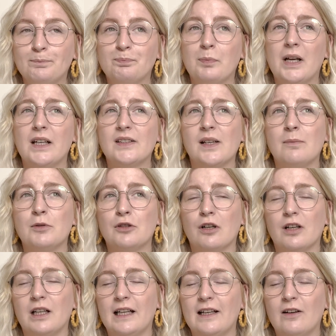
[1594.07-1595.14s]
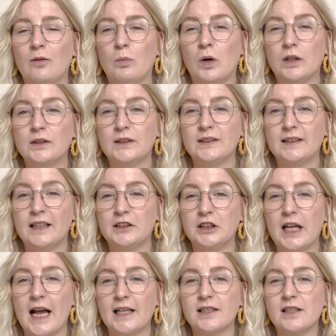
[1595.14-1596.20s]
because I'm struggling on what to stitch
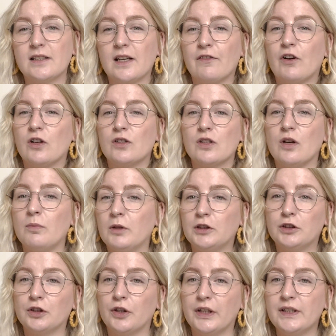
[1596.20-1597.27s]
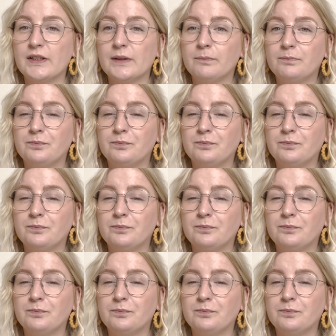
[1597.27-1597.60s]
next because I've got so much choice.